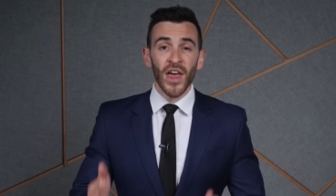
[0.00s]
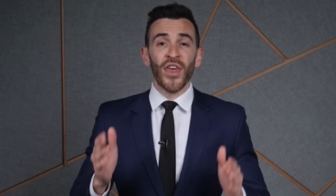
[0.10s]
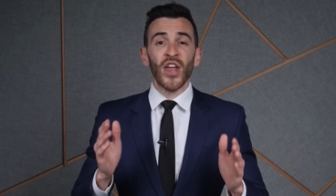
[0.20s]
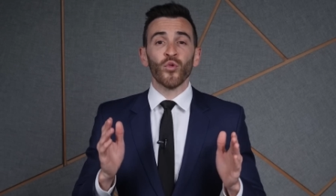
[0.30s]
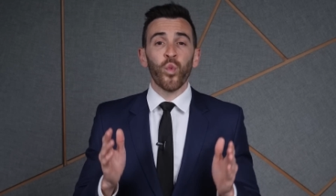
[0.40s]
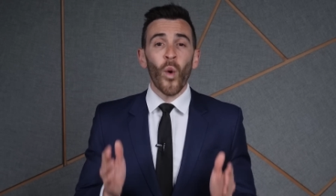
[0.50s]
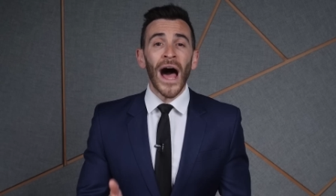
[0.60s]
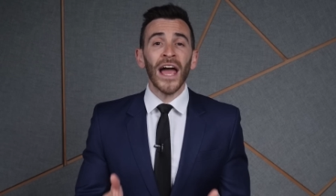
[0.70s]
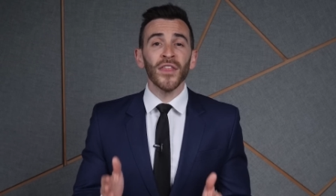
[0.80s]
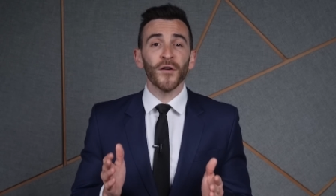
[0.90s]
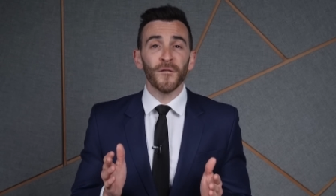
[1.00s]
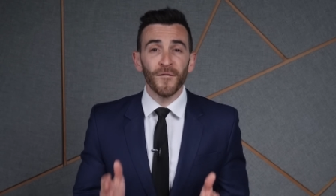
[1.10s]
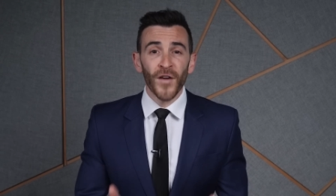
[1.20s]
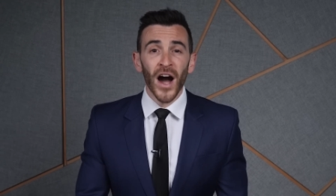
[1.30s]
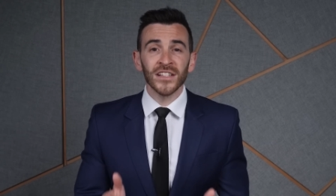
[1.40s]
then why the
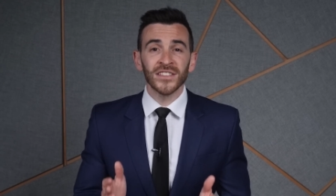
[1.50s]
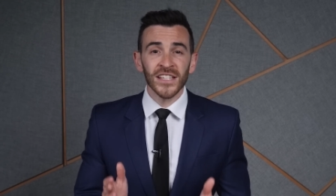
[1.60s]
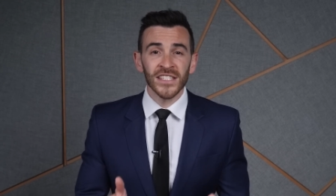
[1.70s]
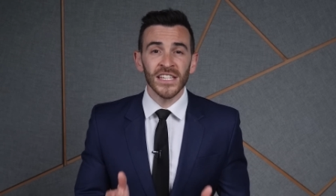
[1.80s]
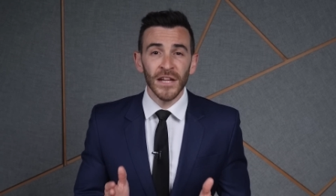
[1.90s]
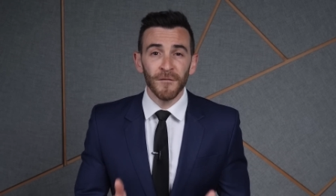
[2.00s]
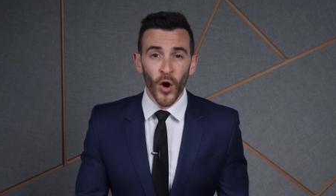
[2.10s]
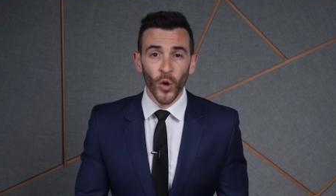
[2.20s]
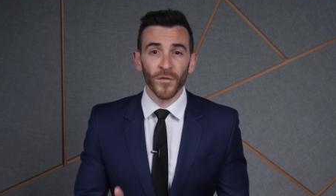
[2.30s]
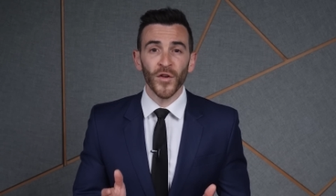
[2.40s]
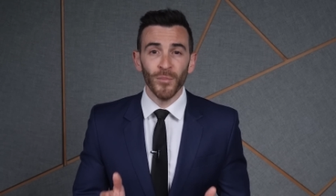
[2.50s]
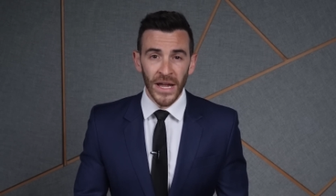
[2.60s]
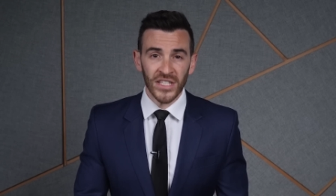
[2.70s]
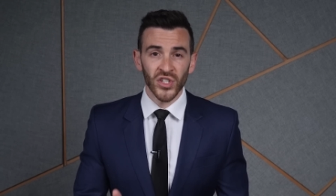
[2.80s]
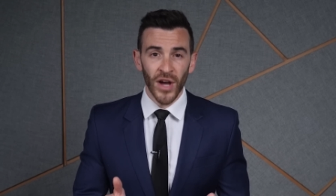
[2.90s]
fuck doesn't he vote for
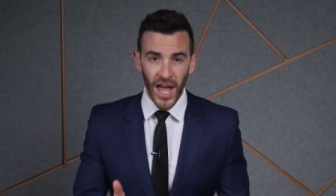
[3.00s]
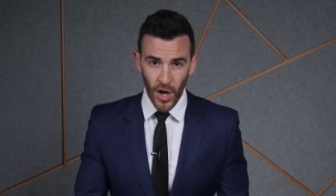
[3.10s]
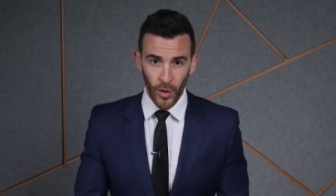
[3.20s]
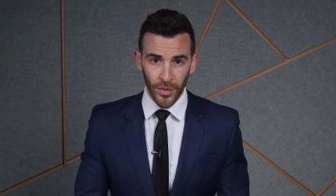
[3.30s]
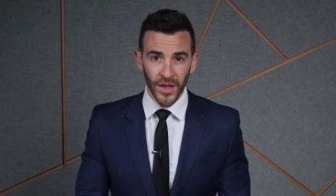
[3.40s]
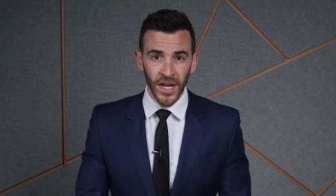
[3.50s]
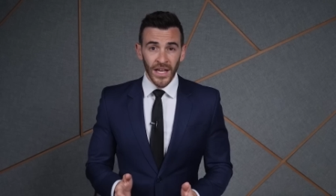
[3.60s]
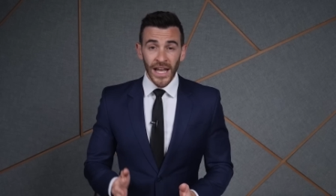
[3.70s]
mental health?